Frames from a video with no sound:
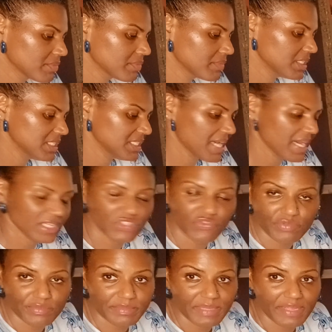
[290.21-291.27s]
detached
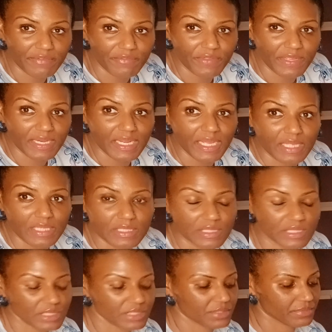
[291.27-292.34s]
from their
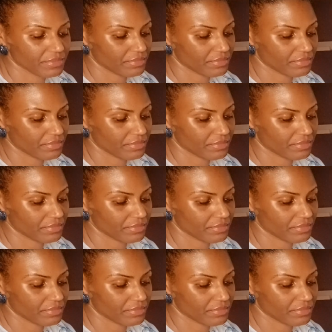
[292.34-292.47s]
feelings.